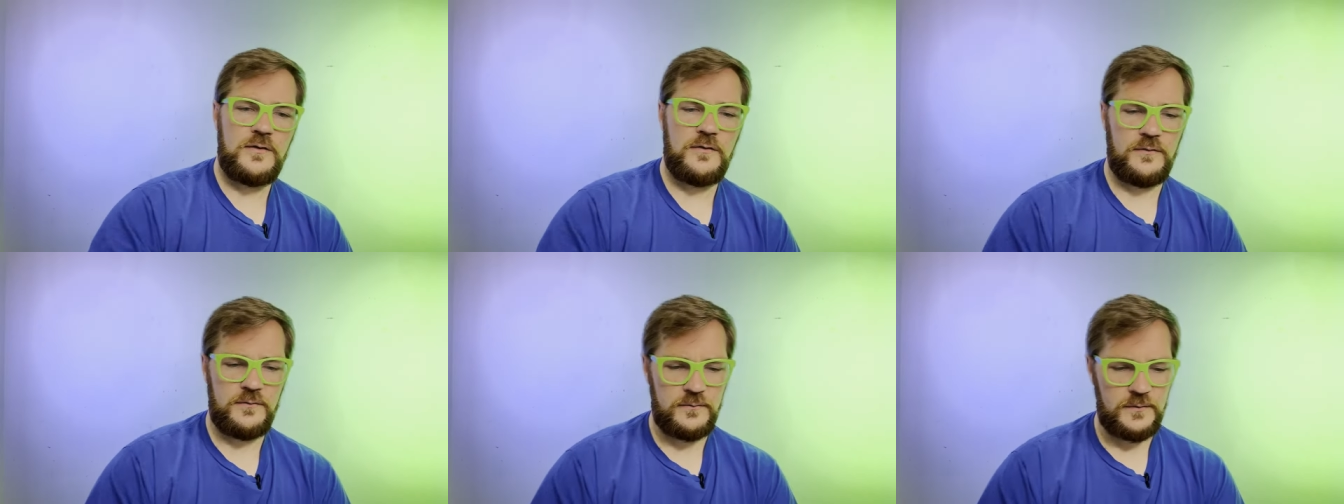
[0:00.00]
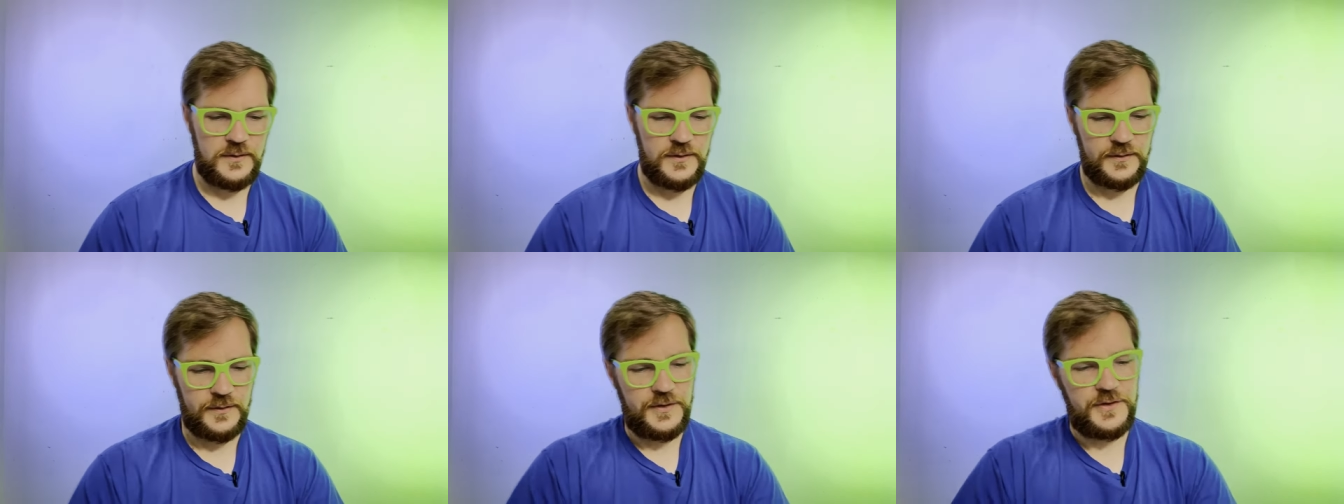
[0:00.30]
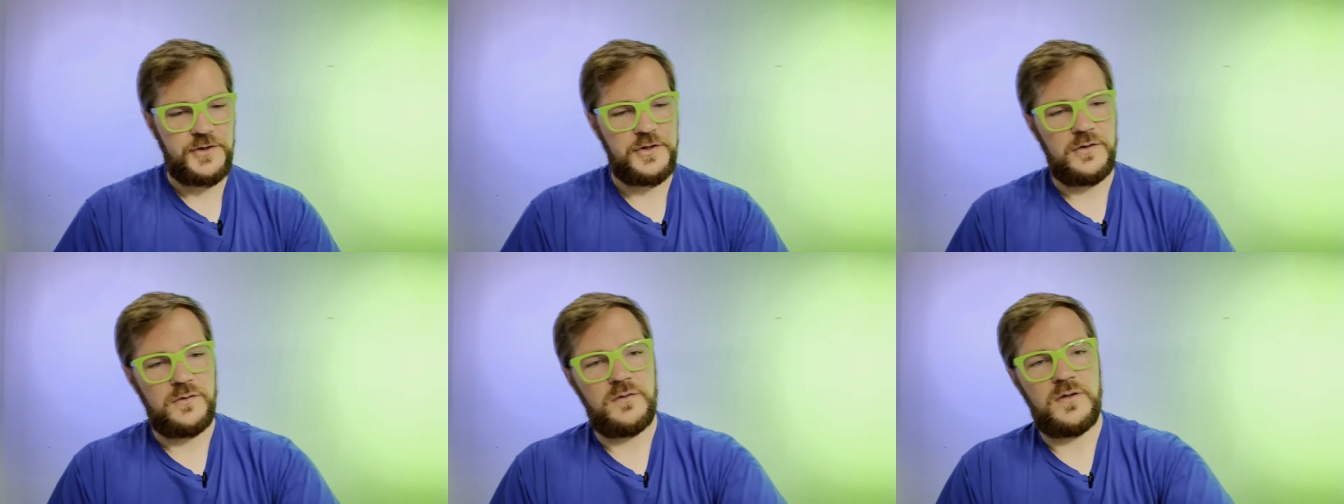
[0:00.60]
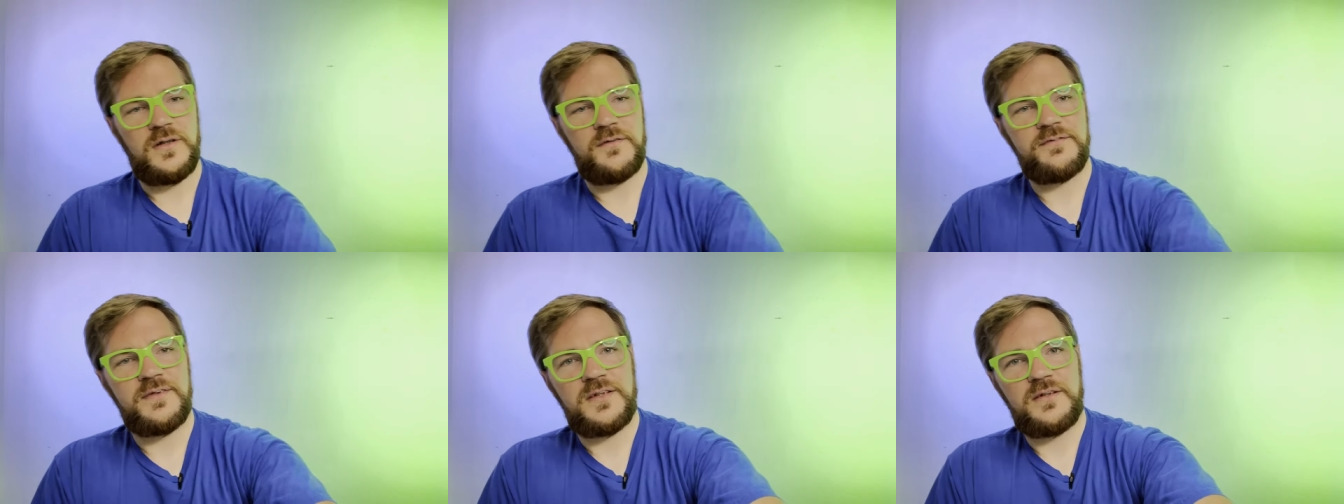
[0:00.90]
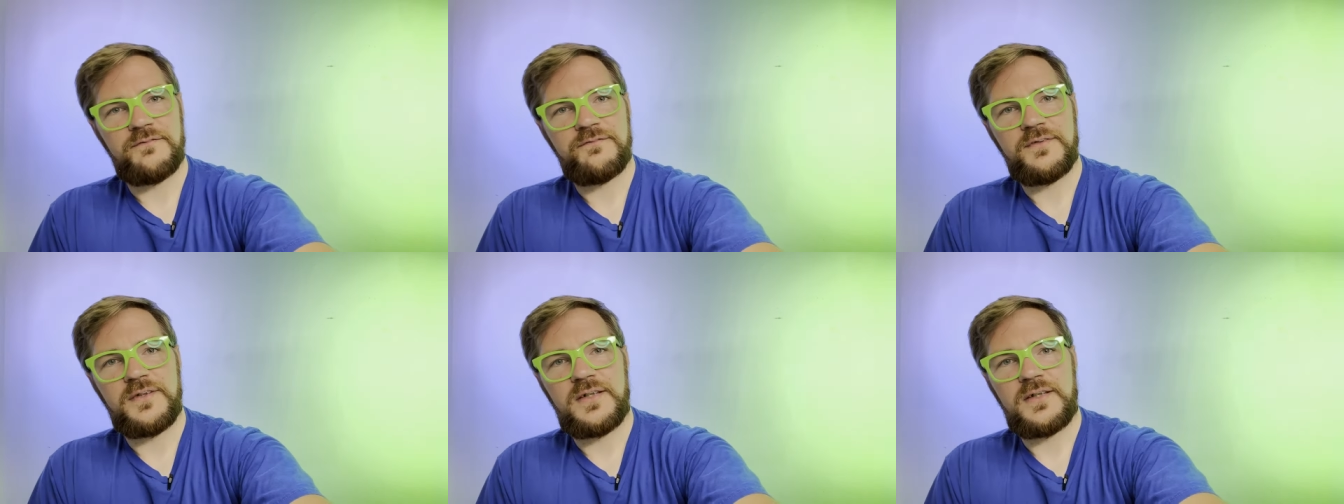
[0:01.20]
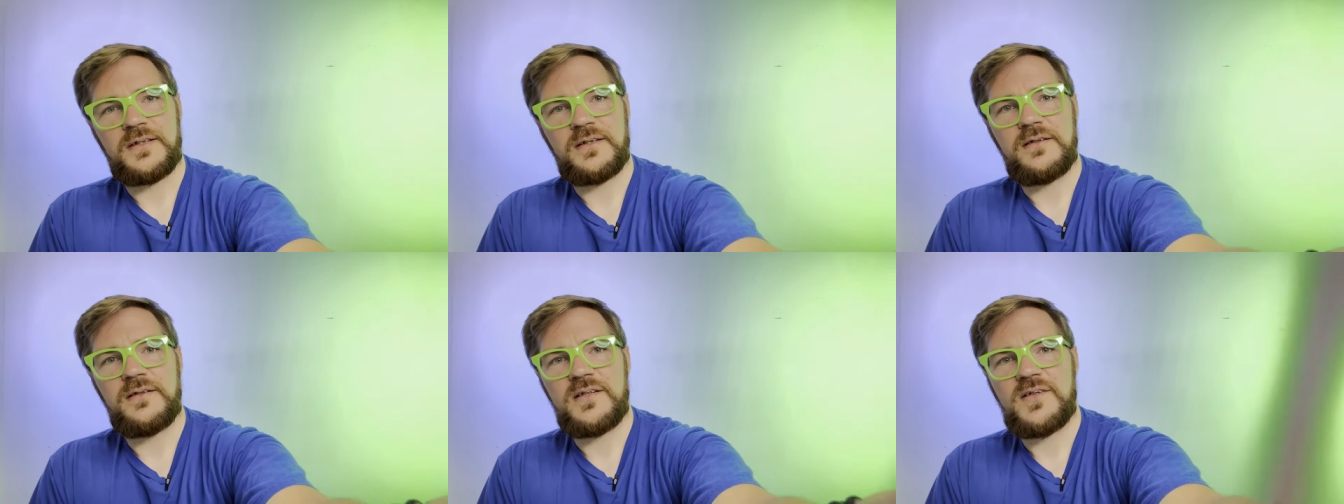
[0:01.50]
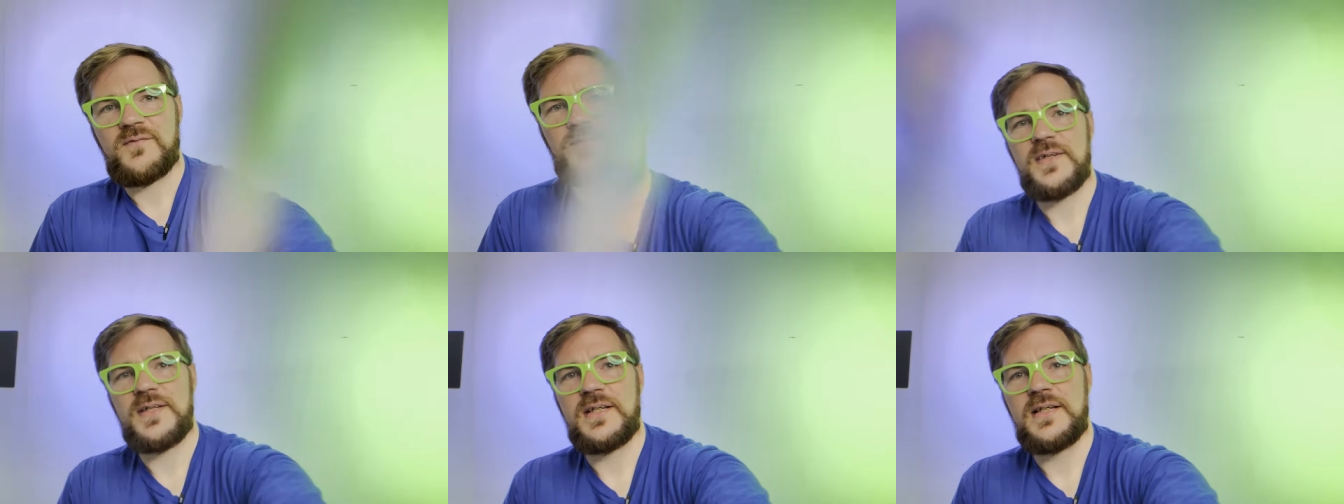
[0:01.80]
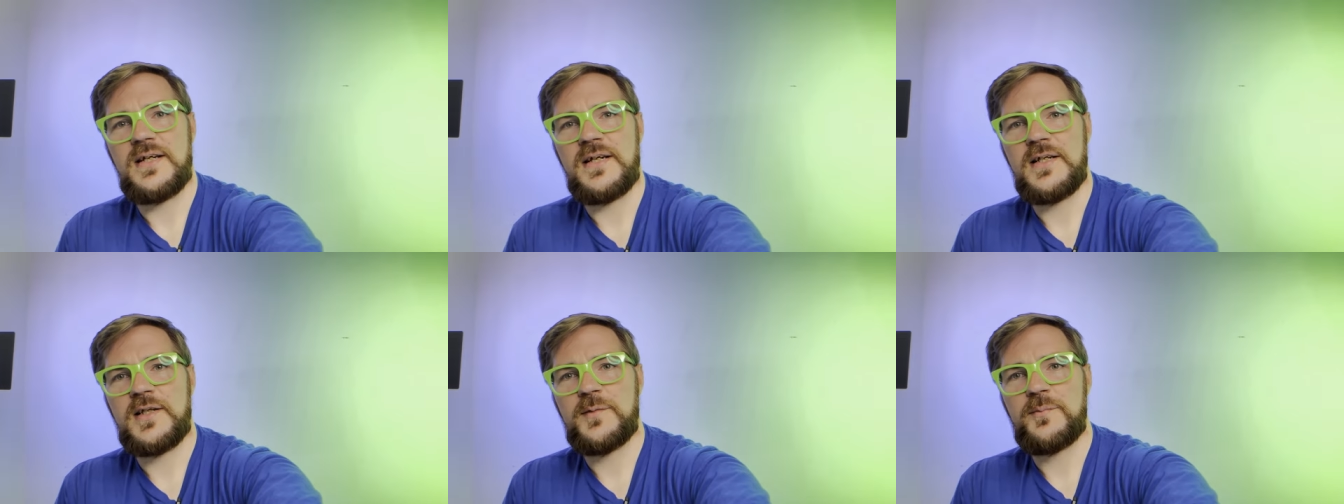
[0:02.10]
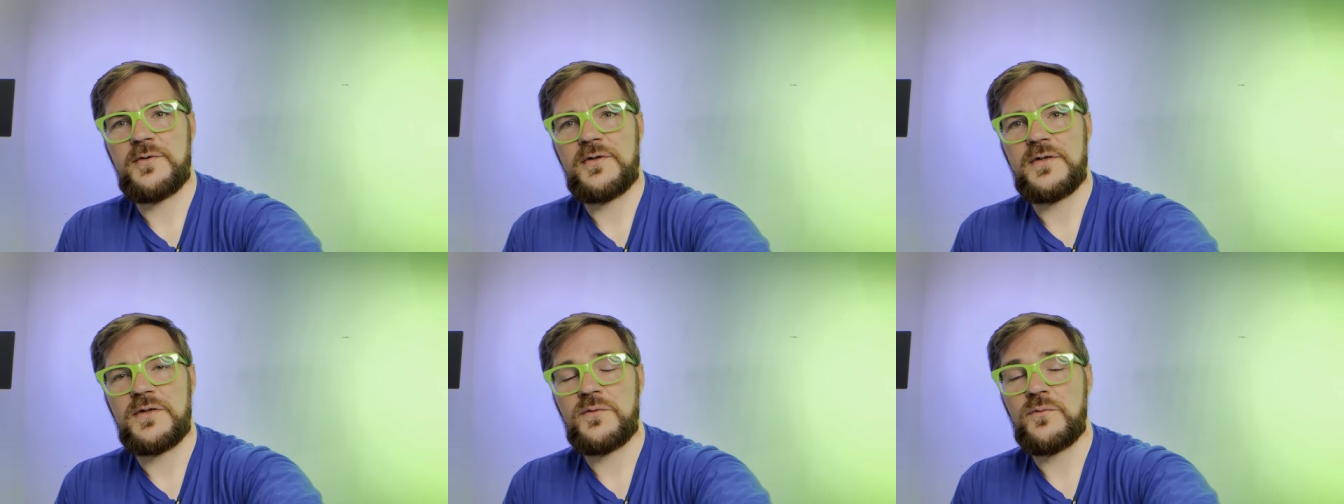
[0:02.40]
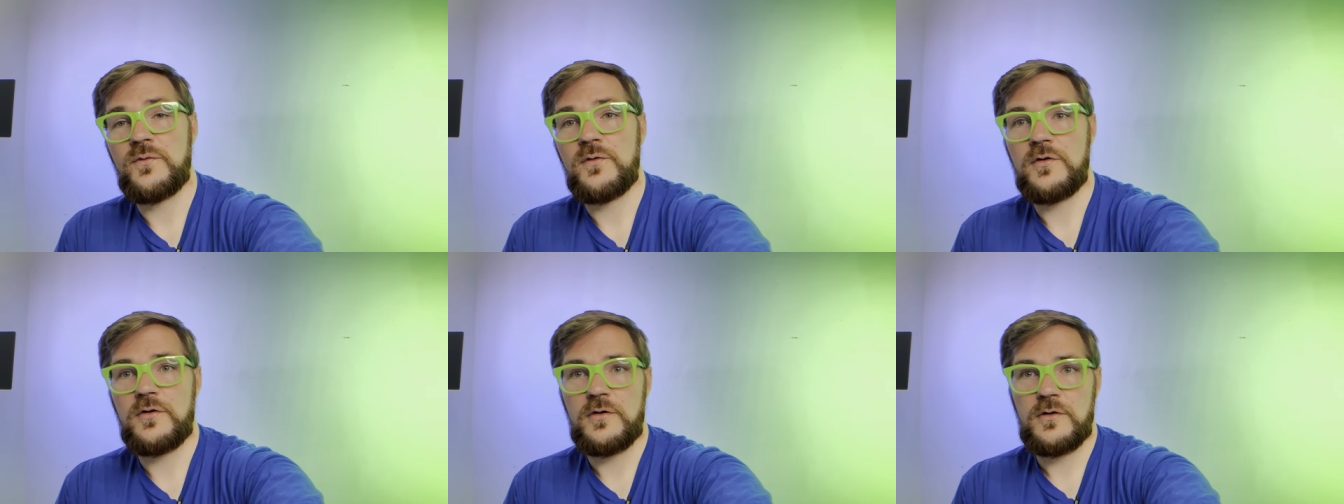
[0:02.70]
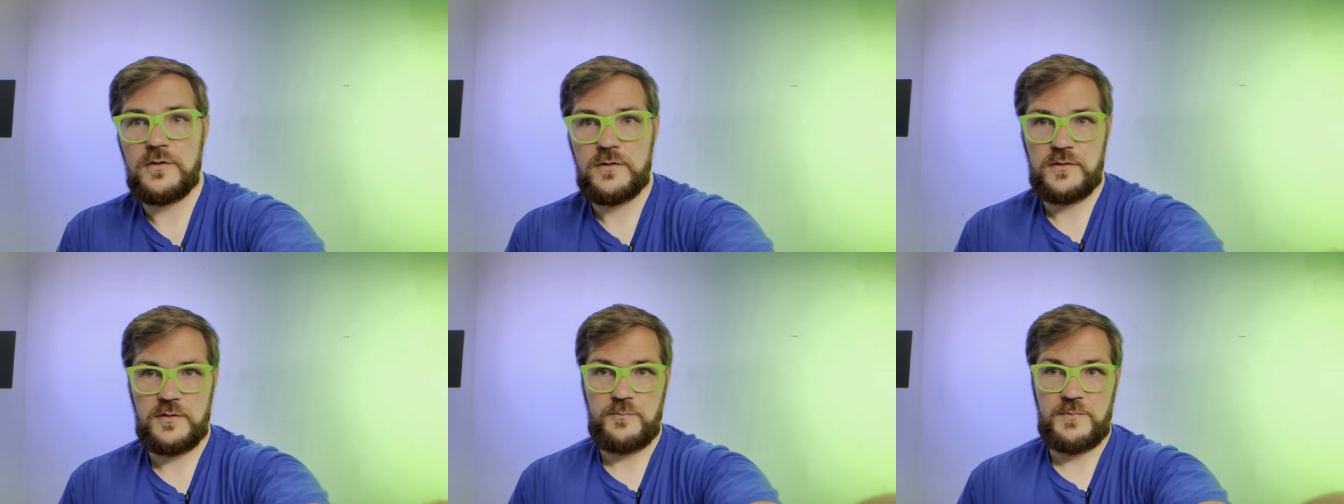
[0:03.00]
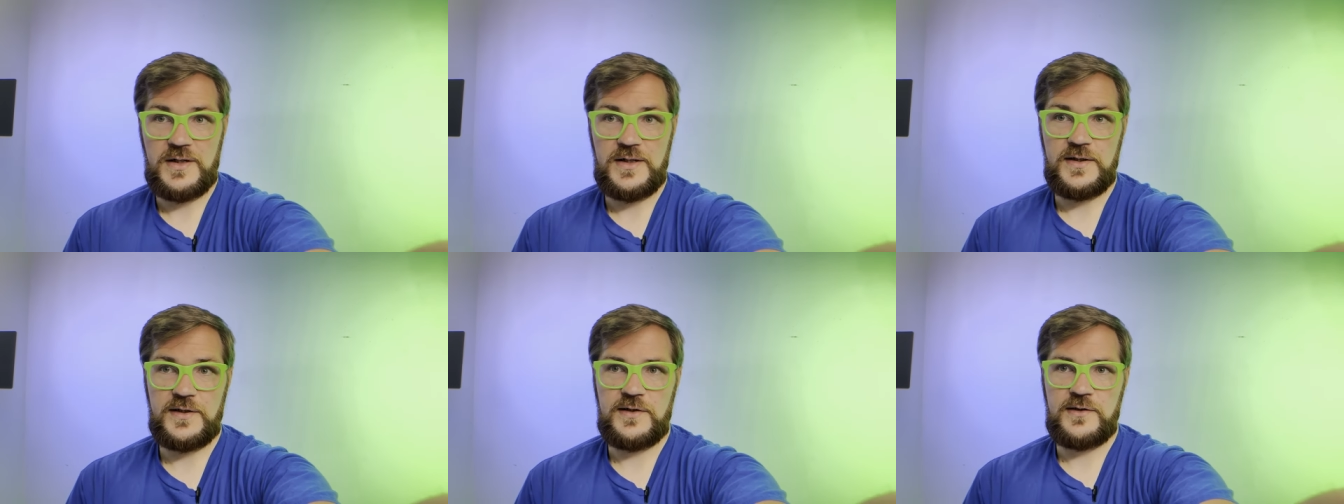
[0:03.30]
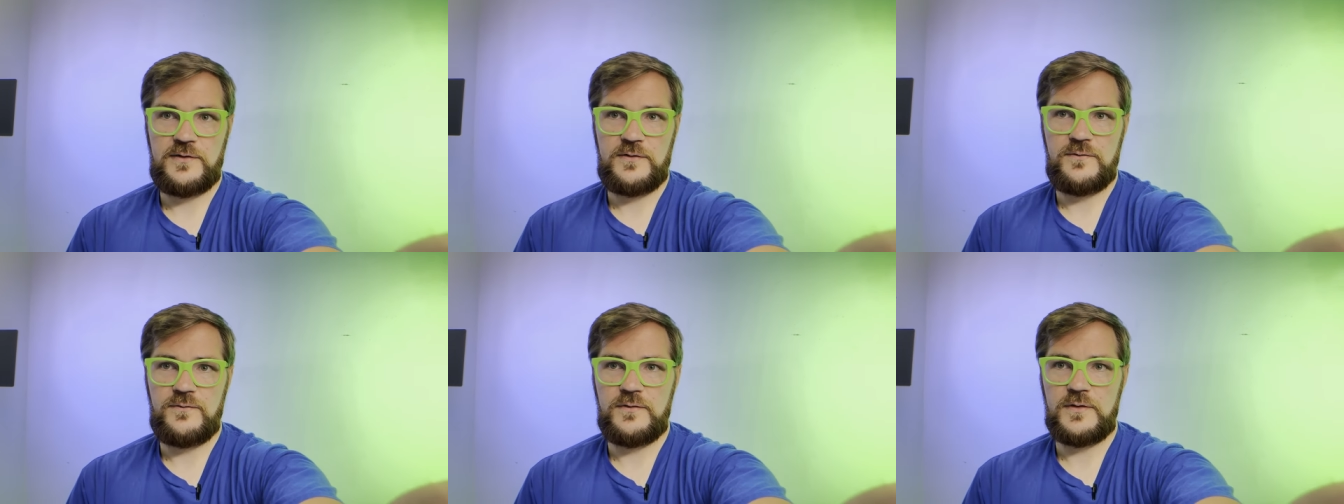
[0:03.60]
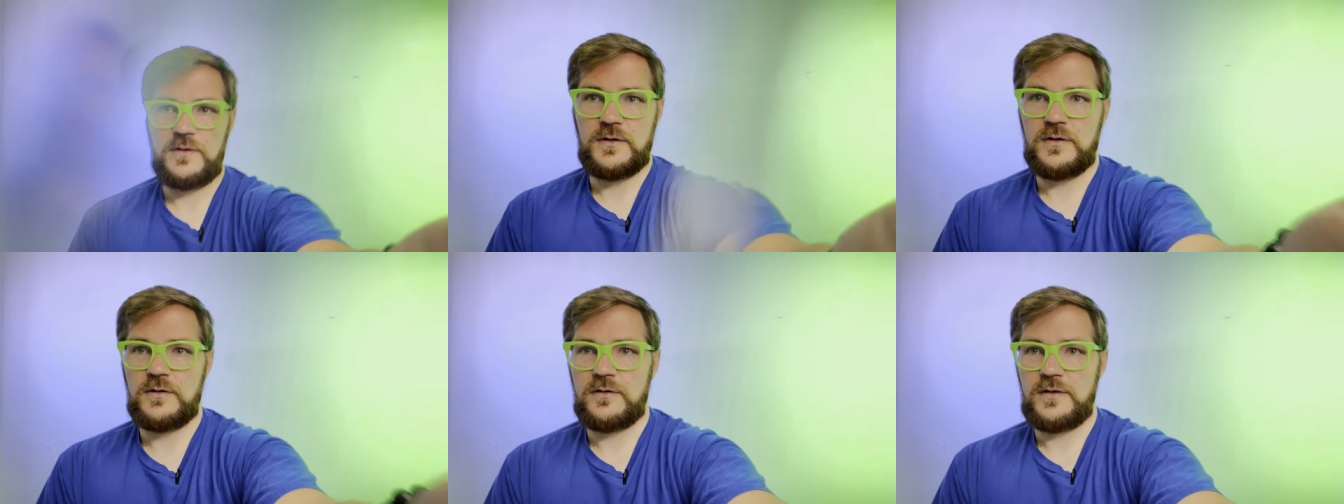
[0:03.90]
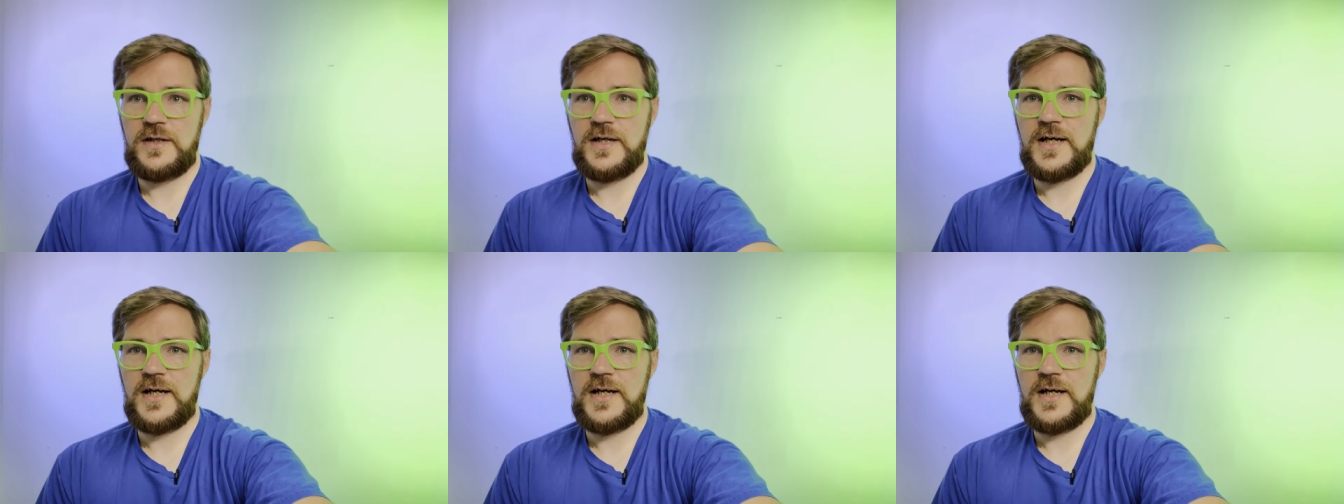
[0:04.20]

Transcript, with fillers: really show off that effect. This one's nice because we're minus two there.